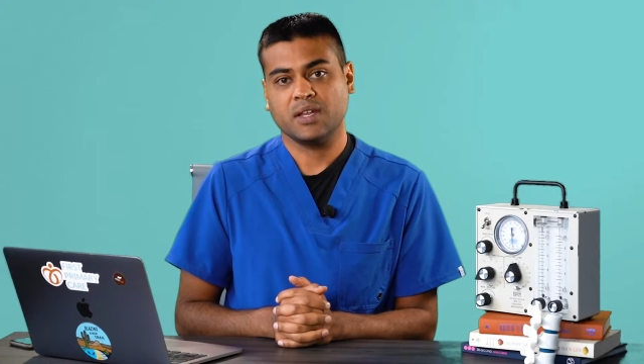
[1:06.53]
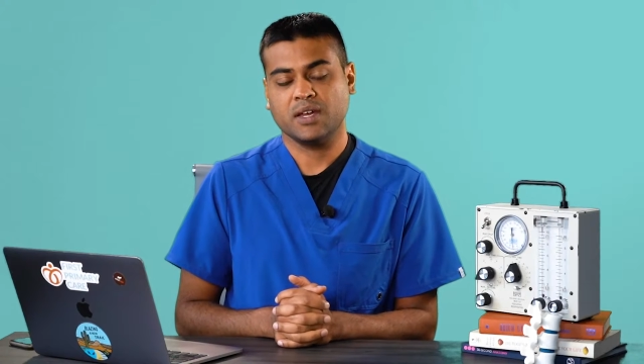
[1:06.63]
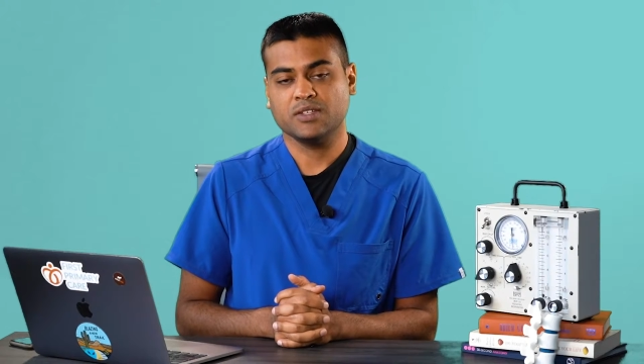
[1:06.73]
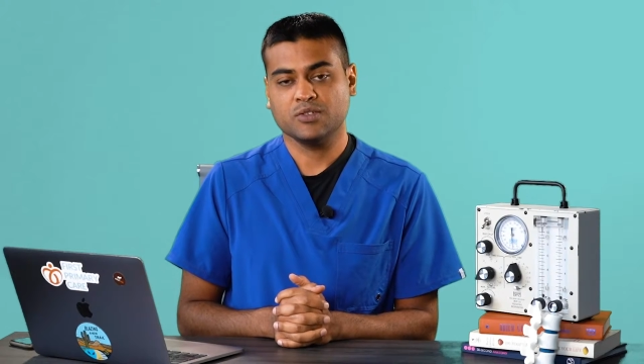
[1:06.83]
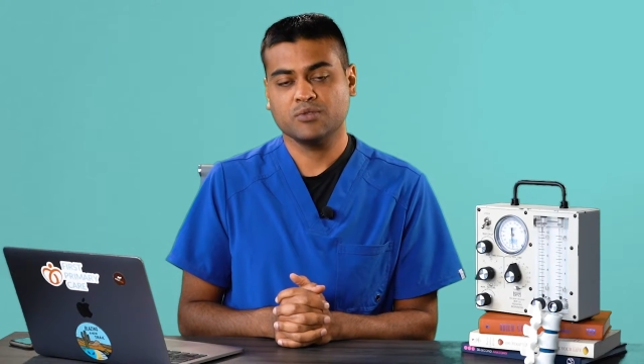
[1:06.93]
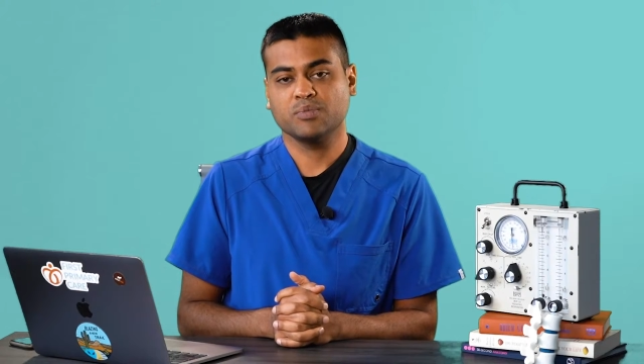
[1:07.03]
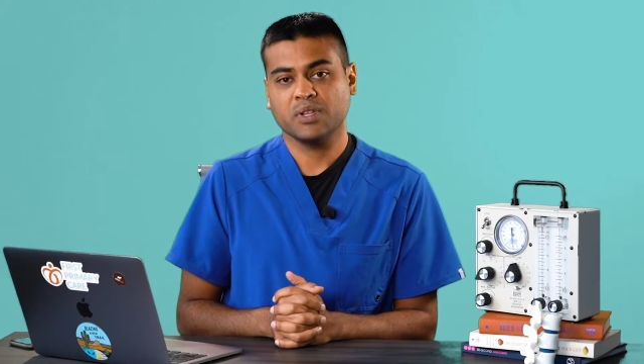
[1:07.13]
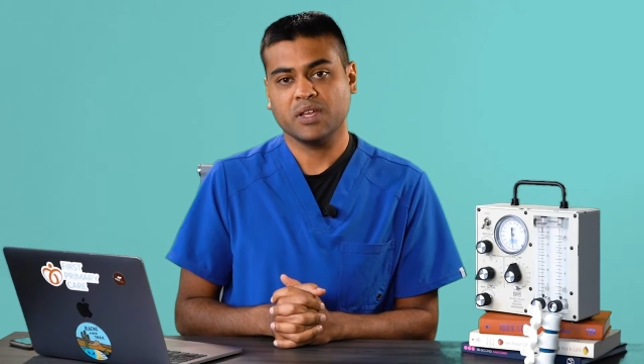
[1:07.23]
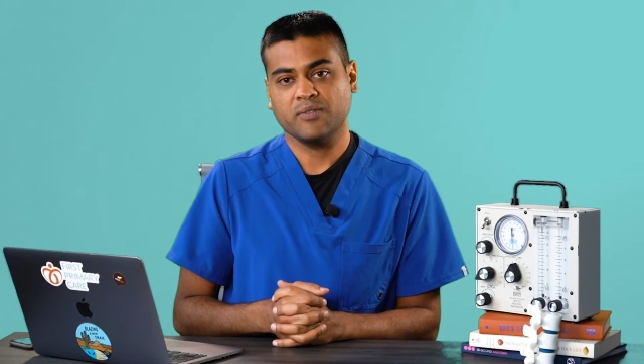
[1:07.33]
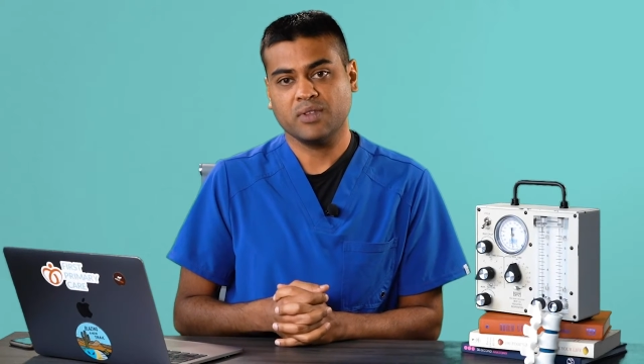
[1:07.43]
and I do
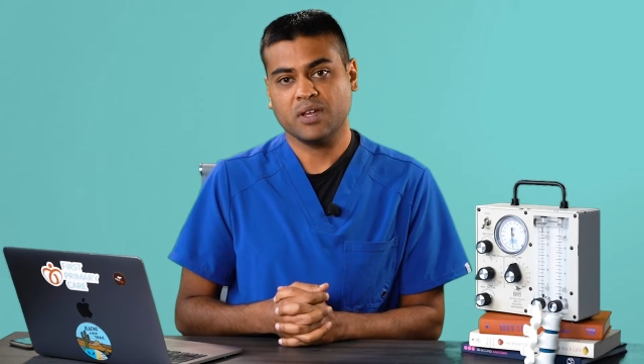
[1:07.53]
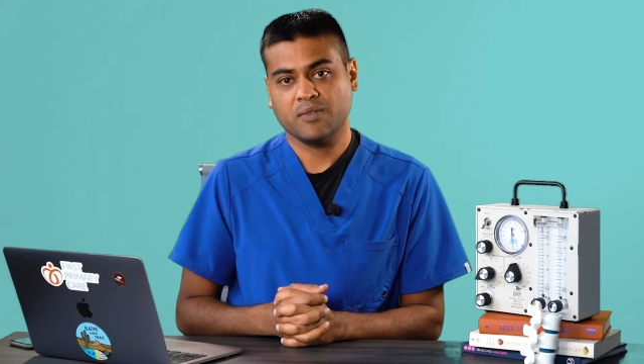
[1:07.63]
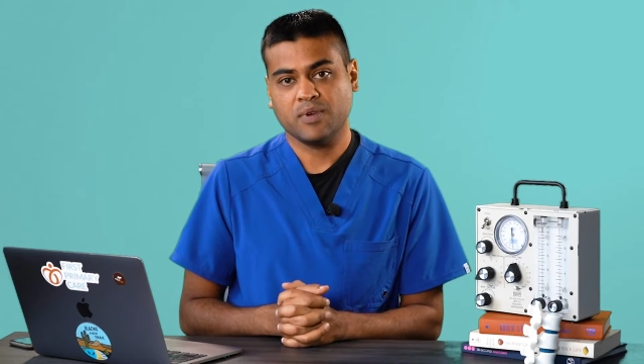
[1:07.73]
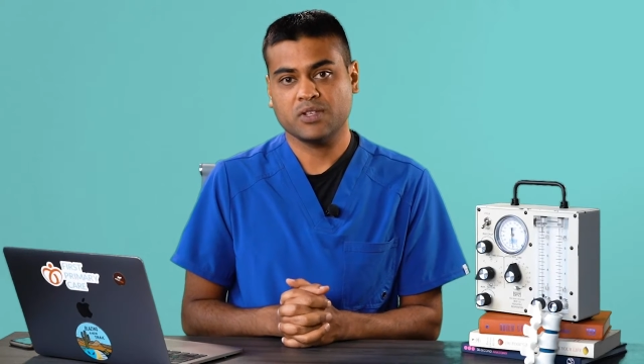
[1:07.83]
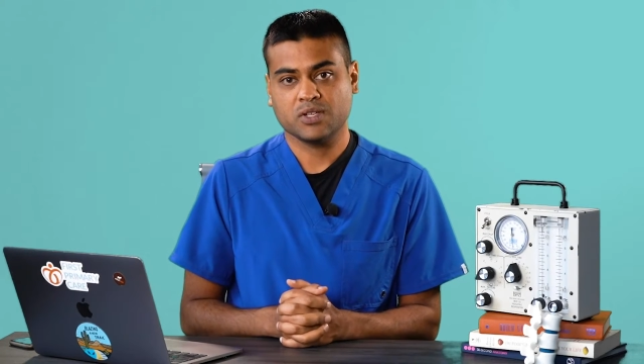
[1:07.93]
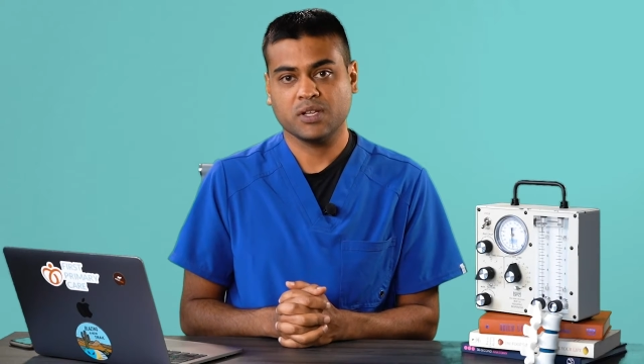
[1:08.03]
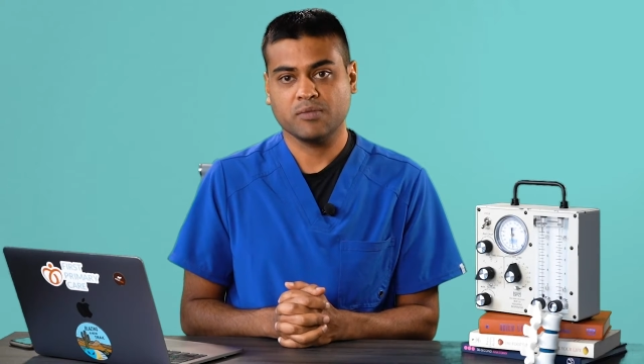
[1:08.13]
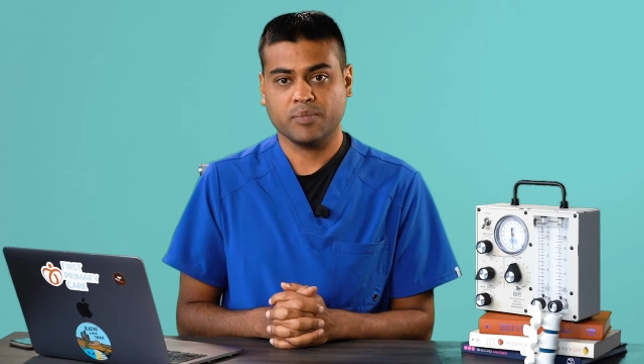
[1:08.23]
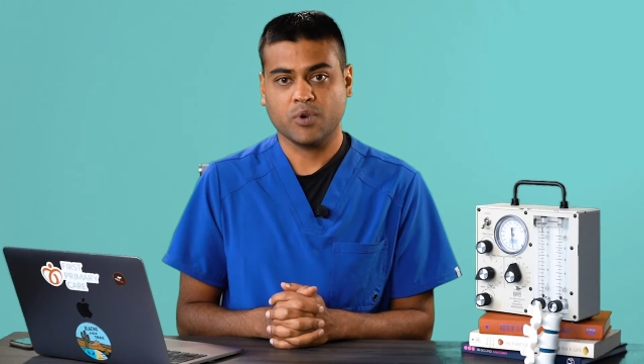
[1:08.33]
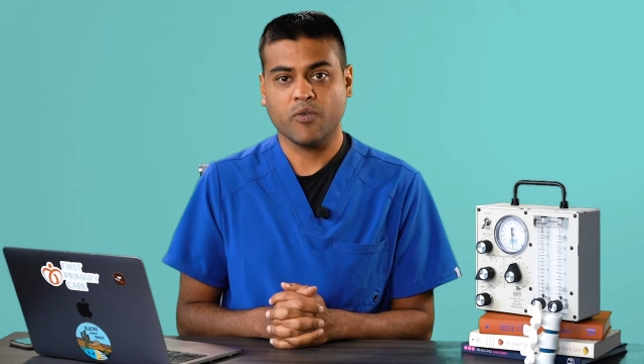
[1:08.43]
believe that
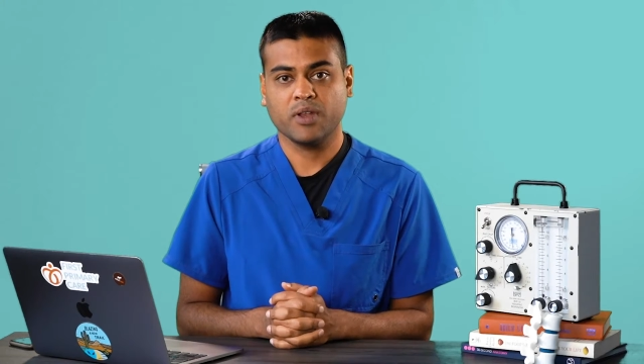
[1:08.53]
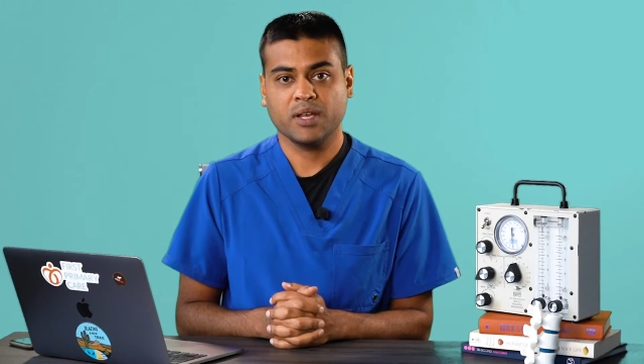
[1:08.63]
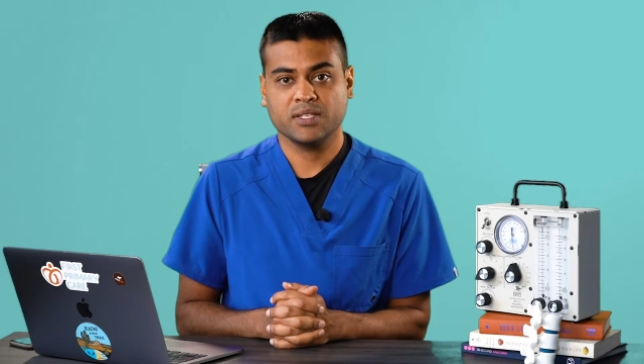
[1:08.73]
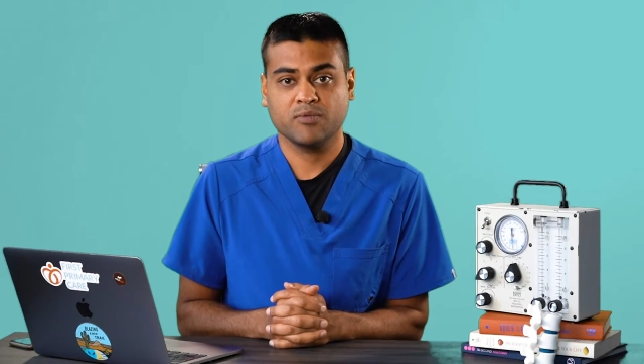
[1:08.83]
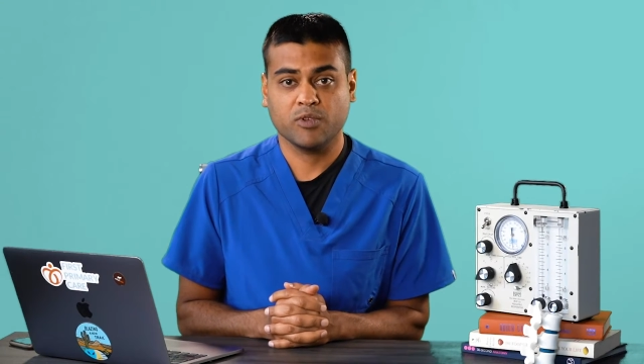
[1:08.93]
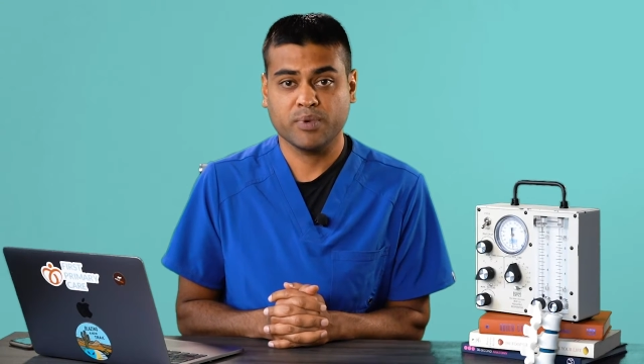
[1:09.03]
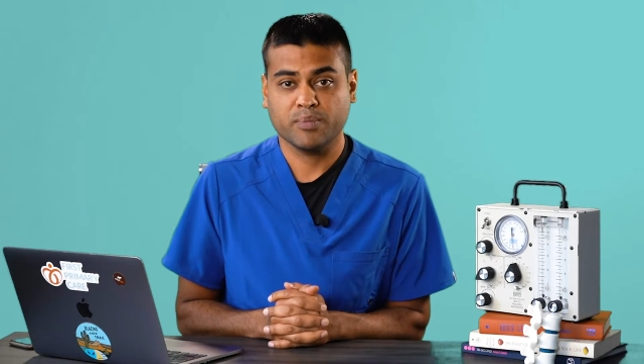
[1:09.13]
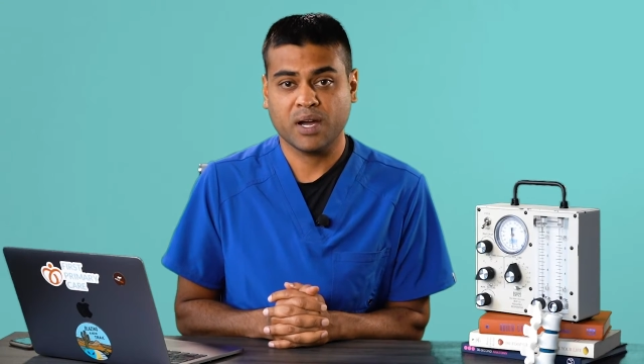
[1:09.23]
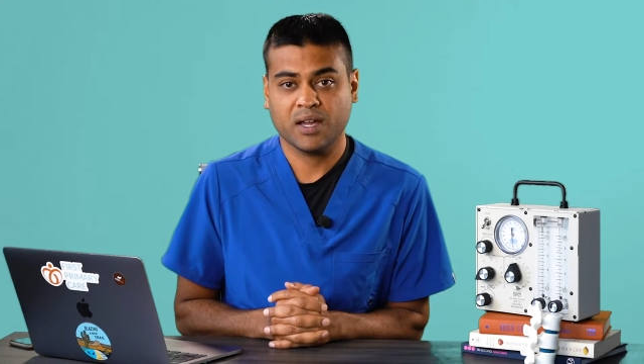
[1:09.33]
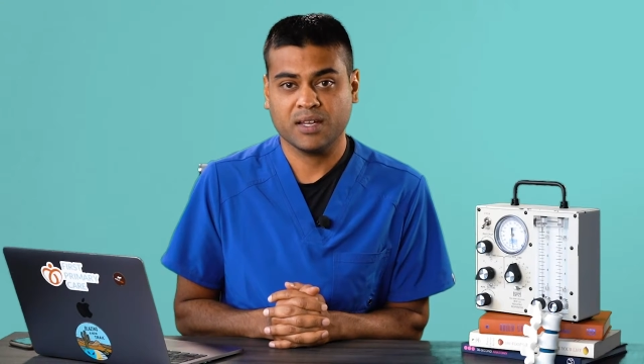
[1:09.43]
eventually COVID-19 will be
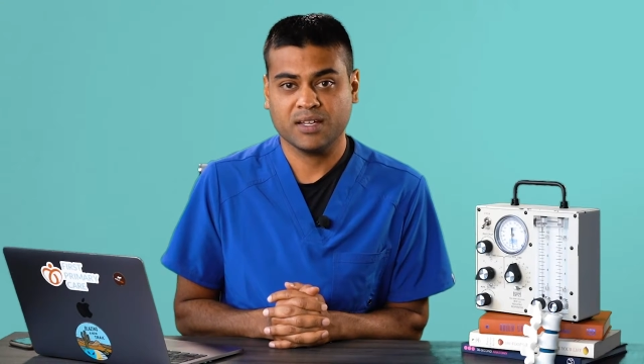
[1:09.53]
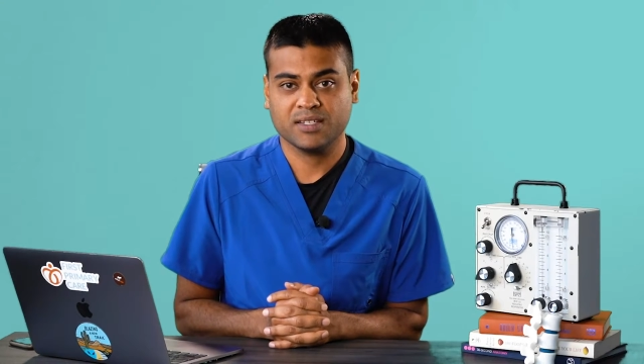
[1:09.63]
behind